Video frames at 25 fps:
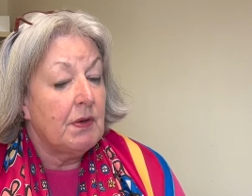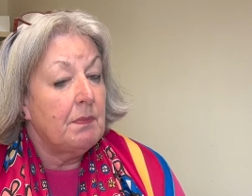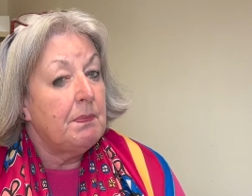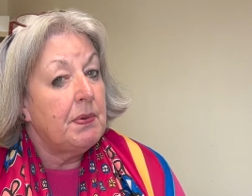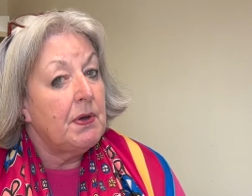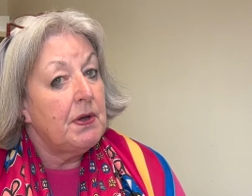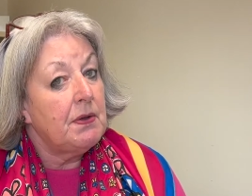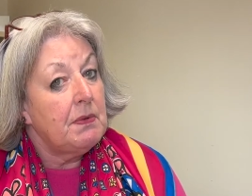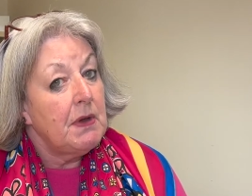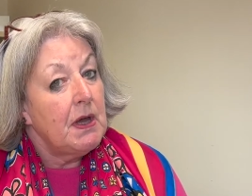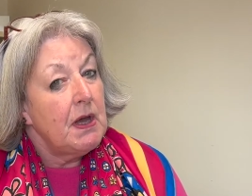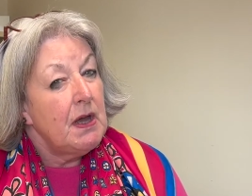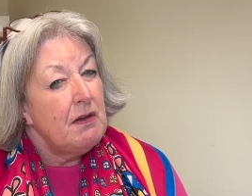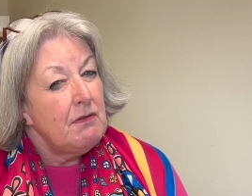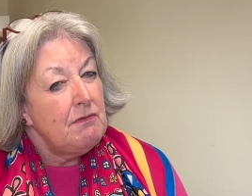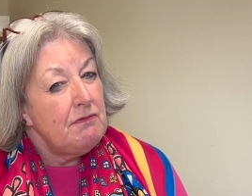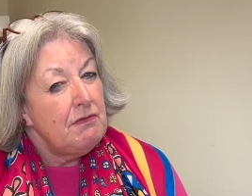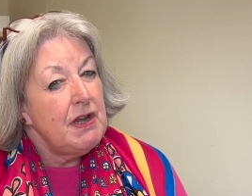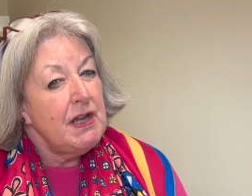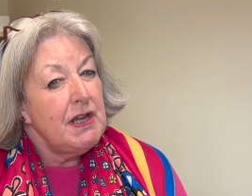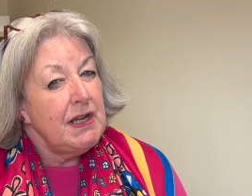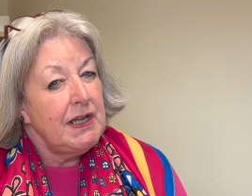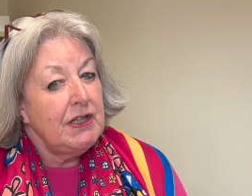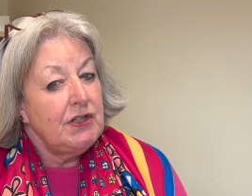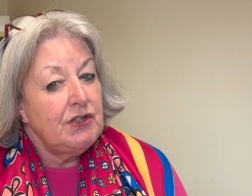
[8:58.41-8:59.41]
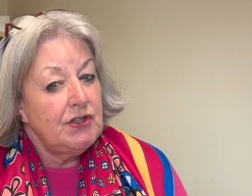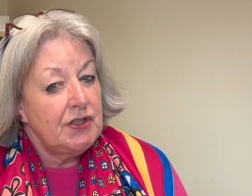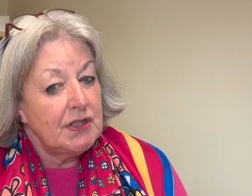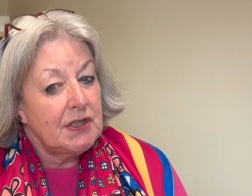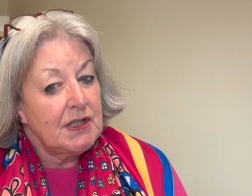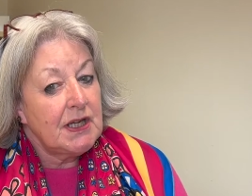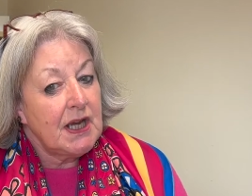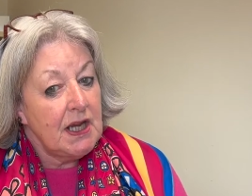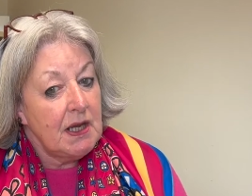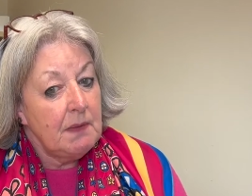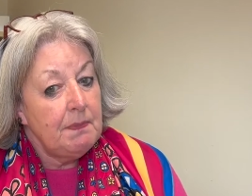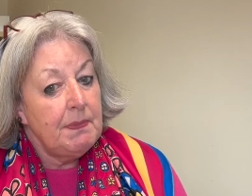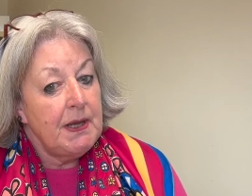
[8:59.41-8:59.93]
but really just
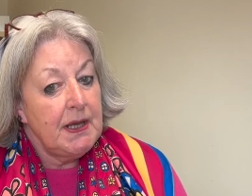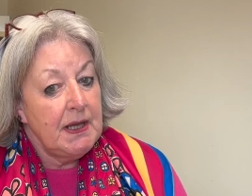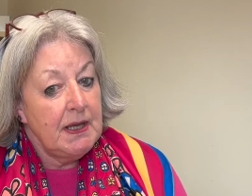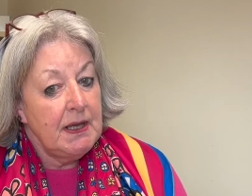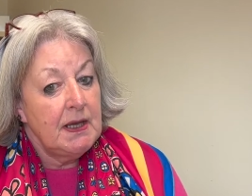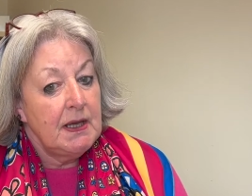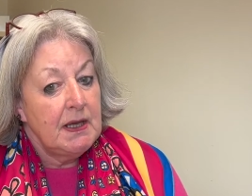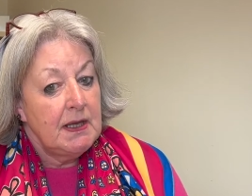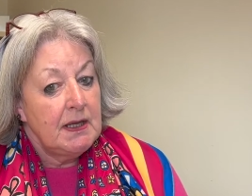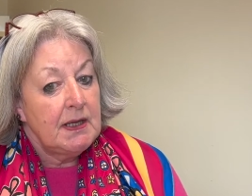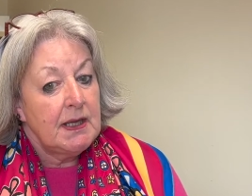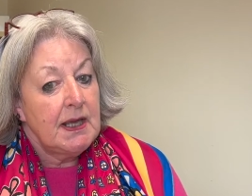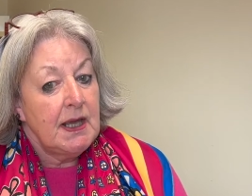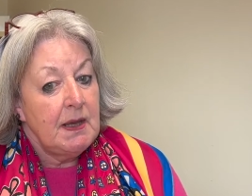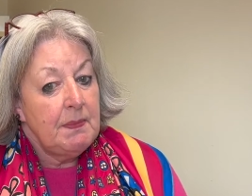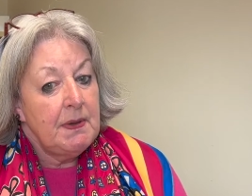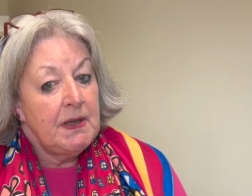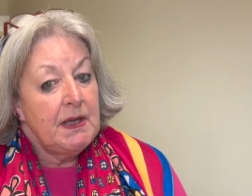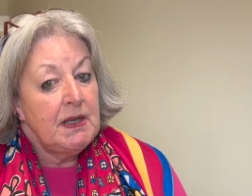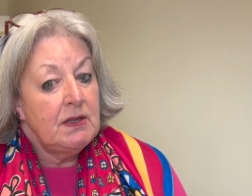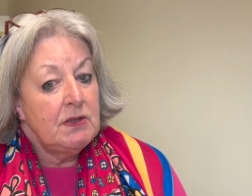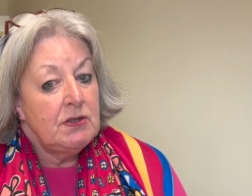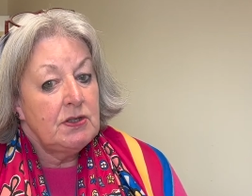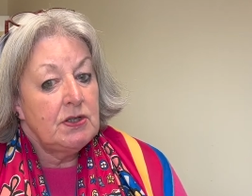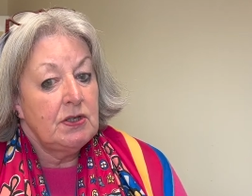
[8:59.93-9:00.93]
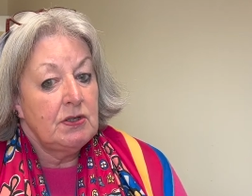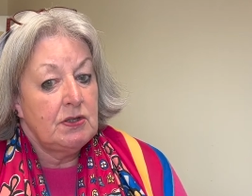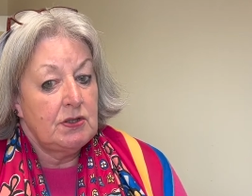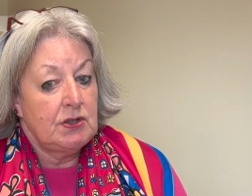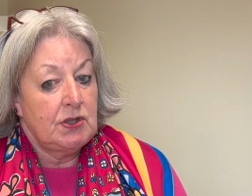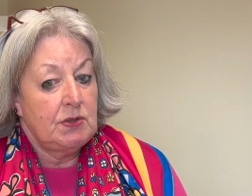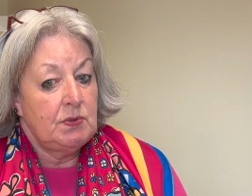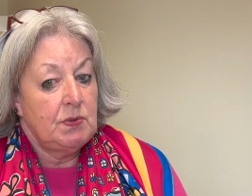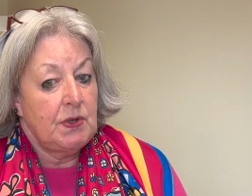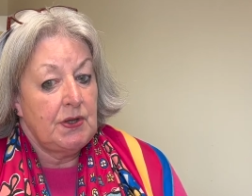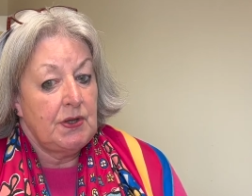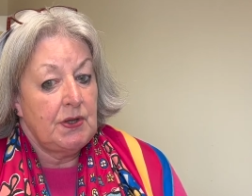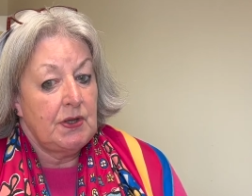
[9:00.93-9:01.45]
keeping in touch
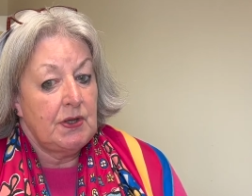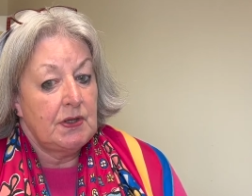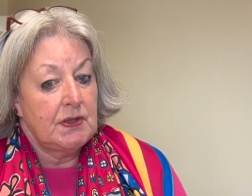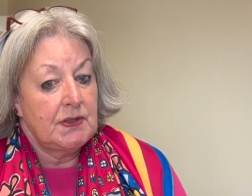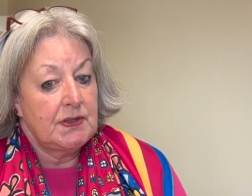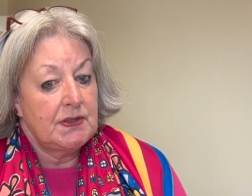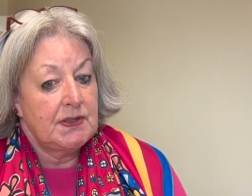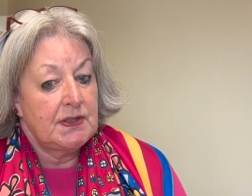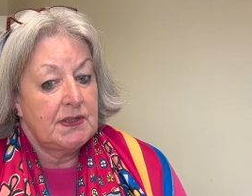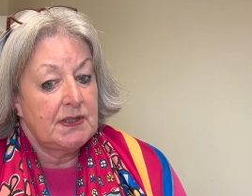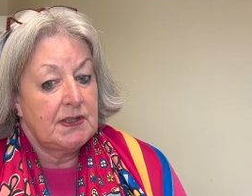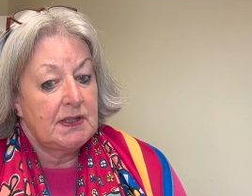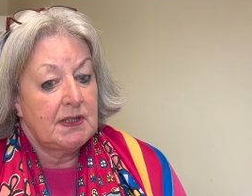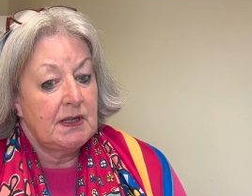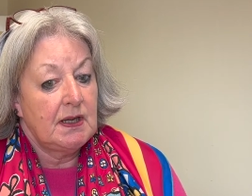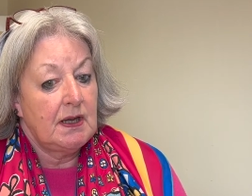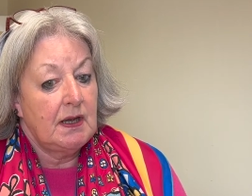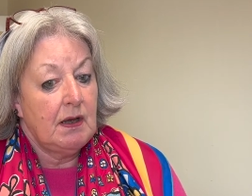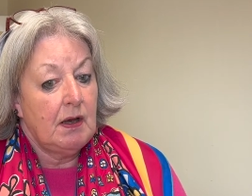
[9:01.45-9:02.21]
with us,